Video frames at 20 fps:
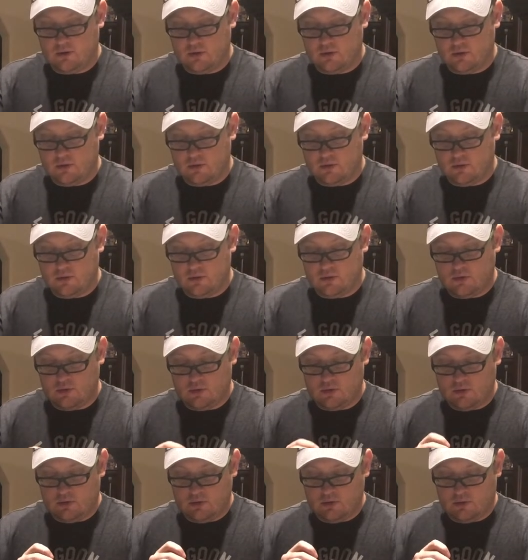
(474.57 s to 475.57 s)

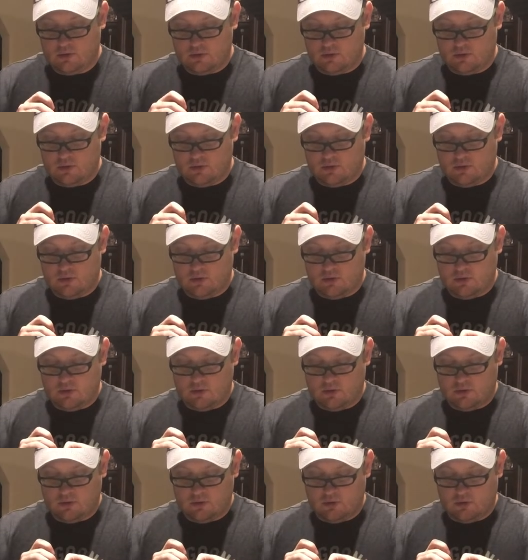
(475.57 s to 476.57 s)

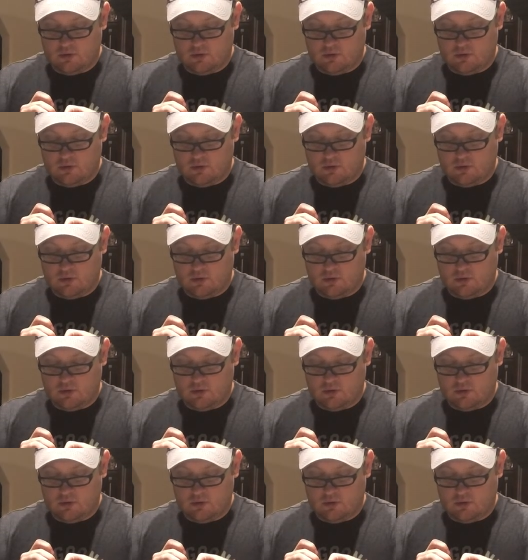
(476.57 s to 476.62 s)
No one is speaking in this clip.